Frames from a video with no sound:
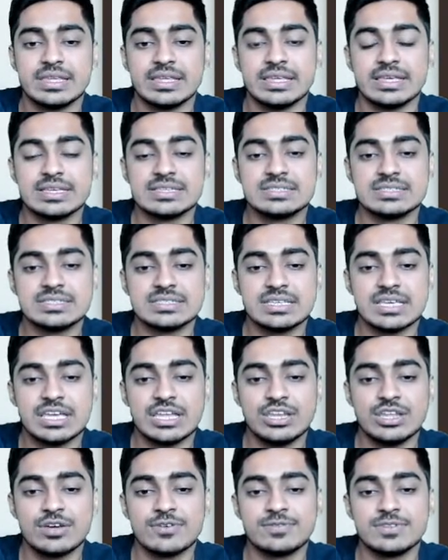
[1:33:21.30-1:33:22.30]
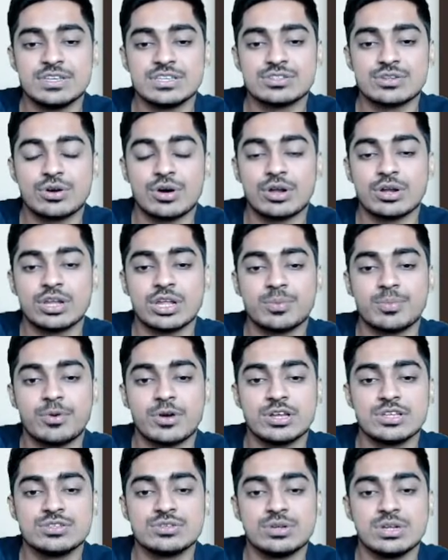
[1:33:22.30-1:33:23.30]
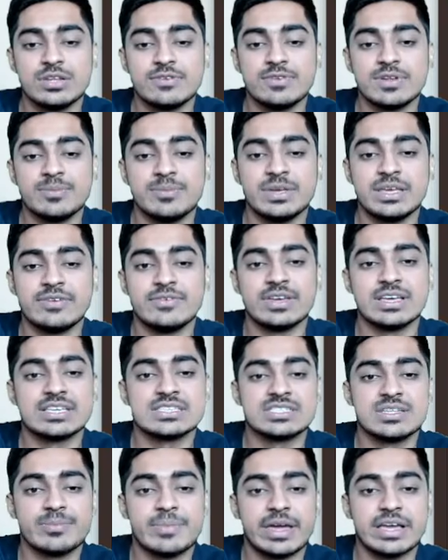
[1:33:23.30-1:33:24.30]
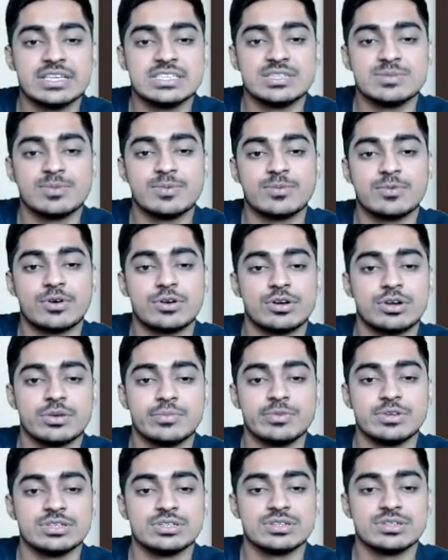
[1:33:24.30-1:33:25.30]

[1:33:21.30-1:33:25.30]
Yes, any of these corner points only will be giving us the maximum contribution.